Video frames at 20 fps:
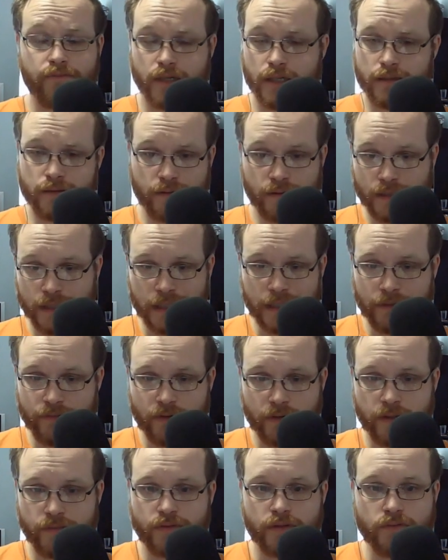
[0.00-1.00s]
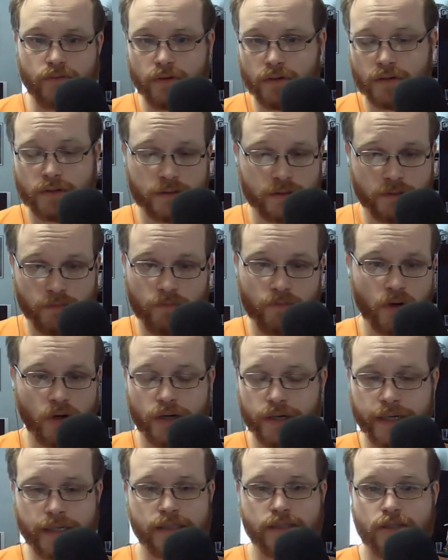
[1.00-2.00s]
But even if you were,
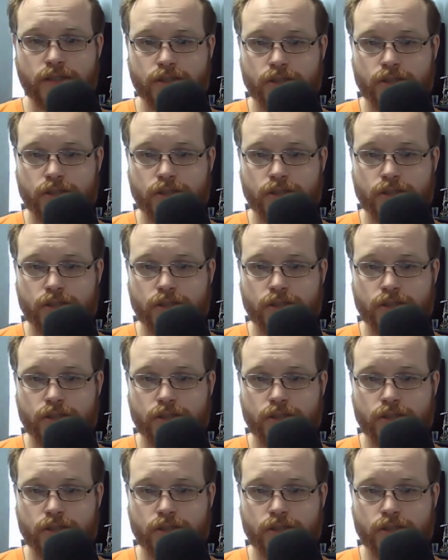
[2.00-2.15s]
Martin has